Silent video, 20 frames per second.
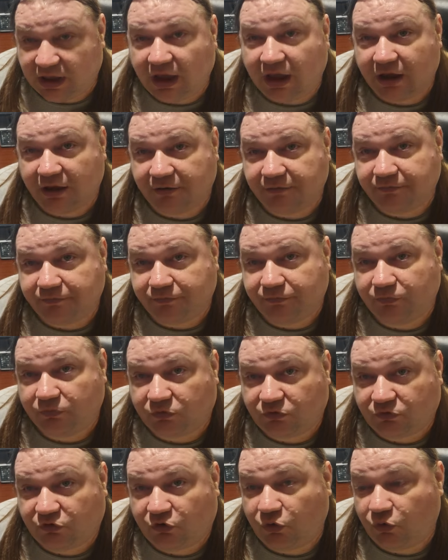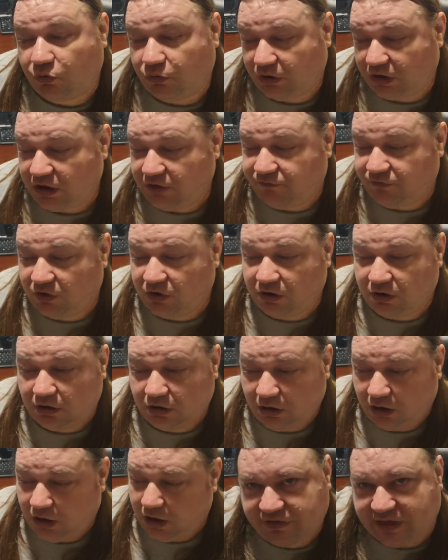kit, to
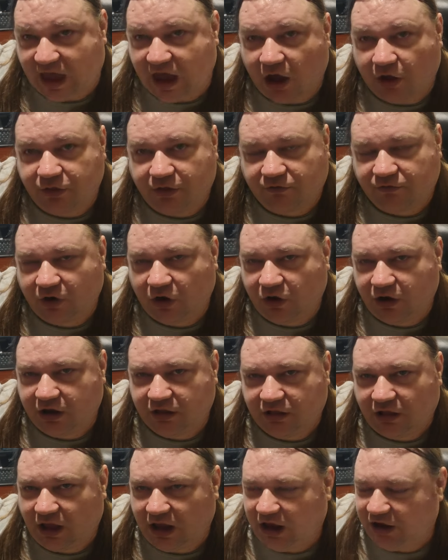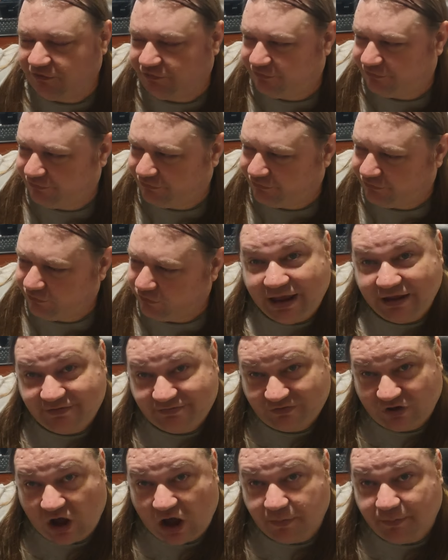even down the road in life, a
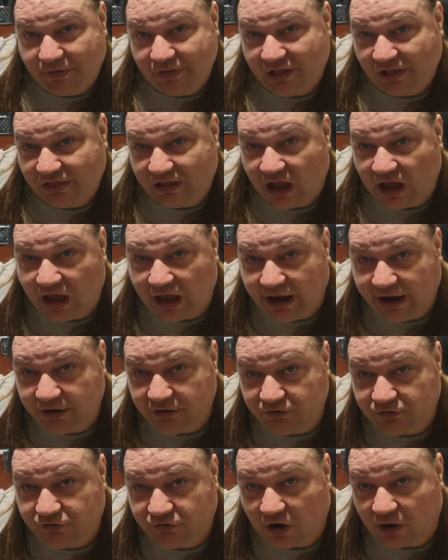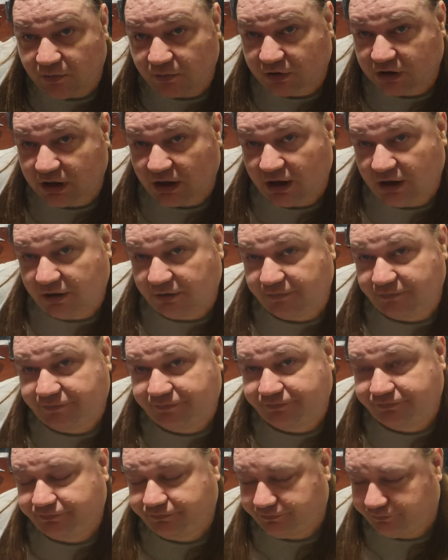top of the line drum kit.
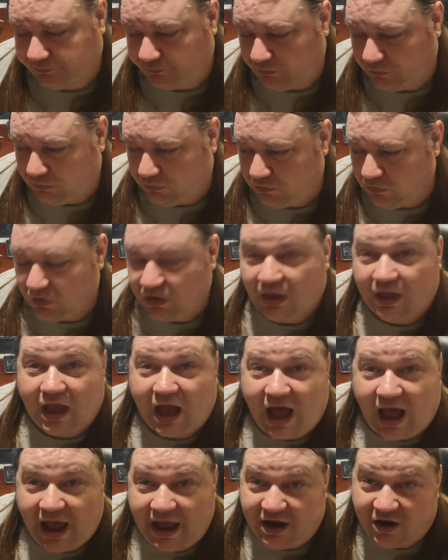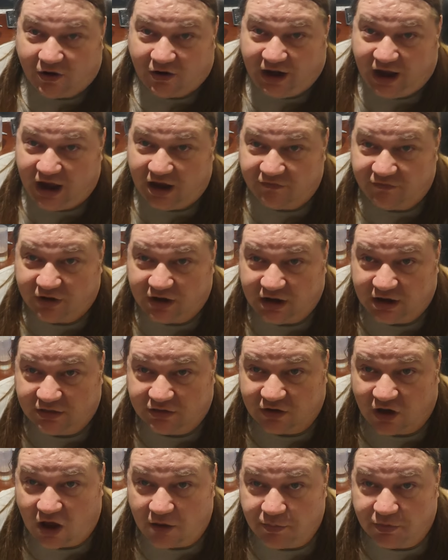I don't have any
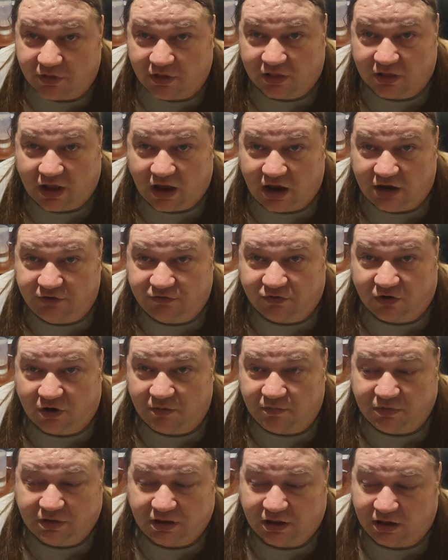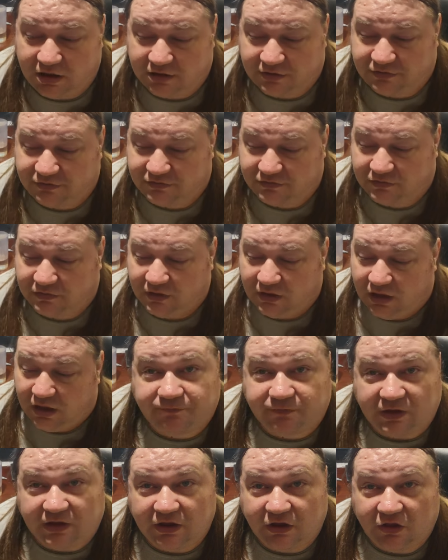top of the line drum kits.
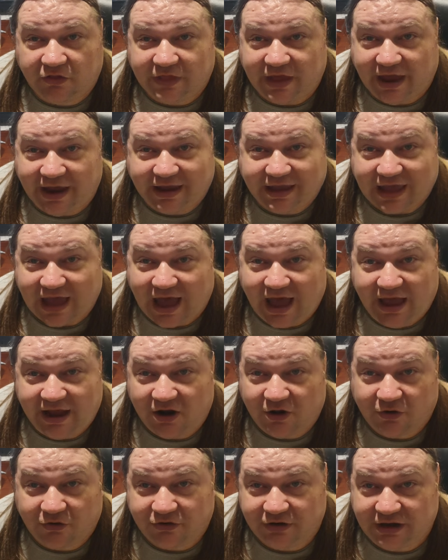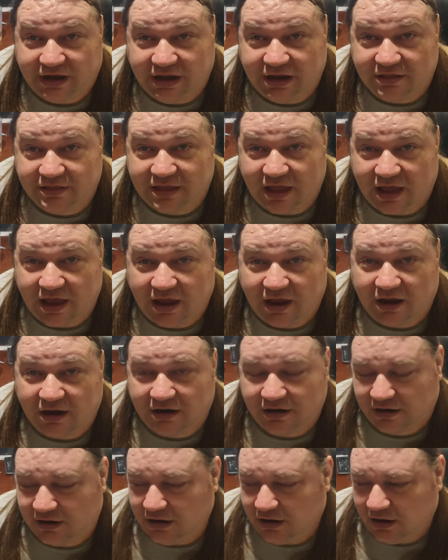Feel like I don't need
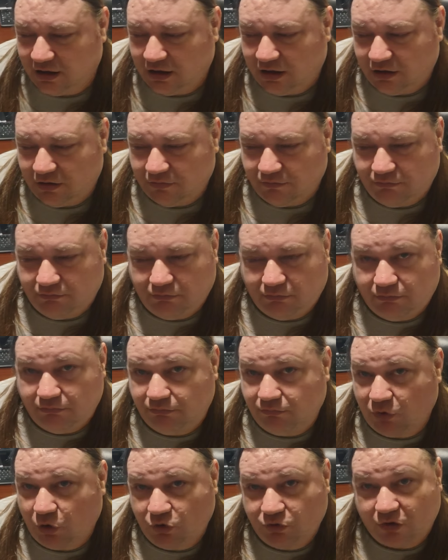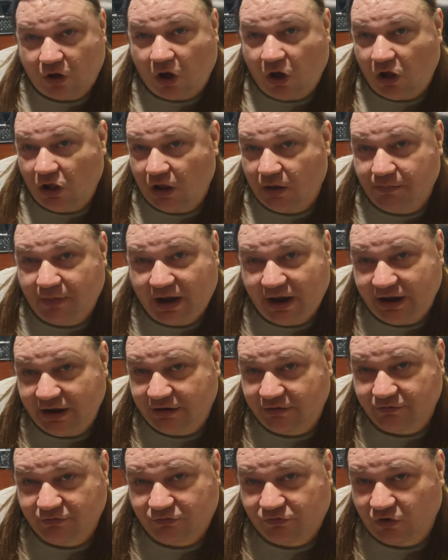that. All of
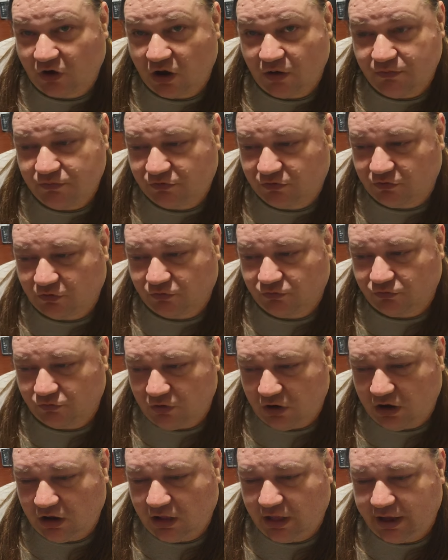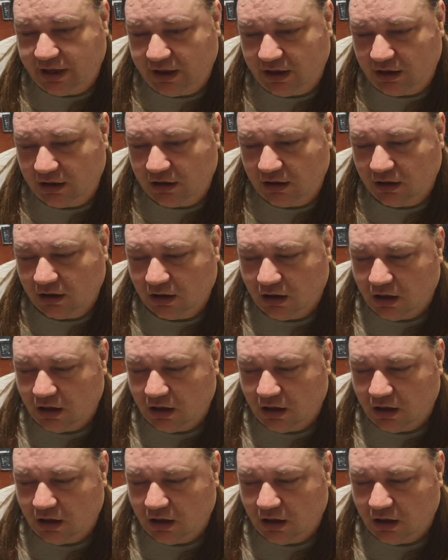my drums are really